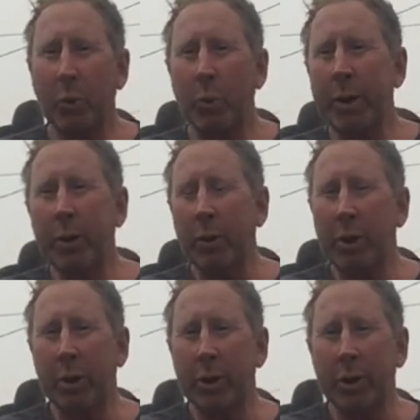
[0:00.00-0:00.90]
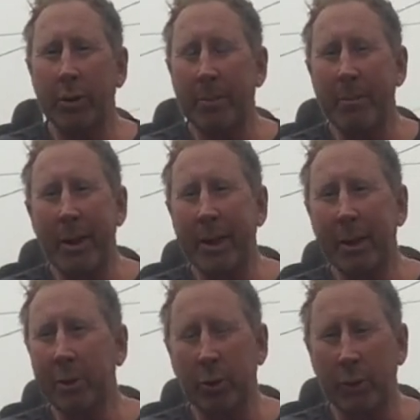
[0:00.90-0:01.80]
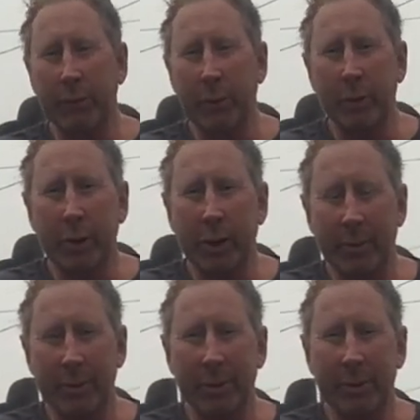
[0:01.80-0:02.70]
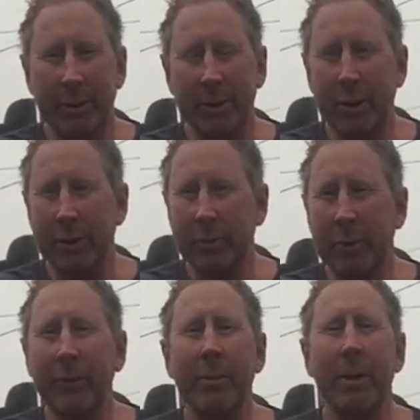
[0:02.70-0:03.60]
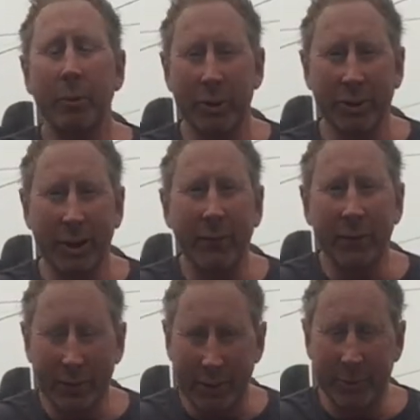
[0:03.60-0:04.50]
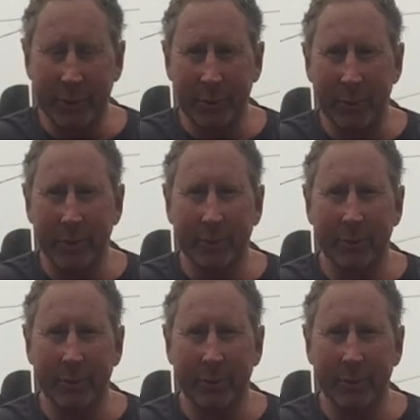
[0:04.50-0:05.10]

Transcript: we no longer make chlorofluorocarbons in this country. We've come up with safer substitutes.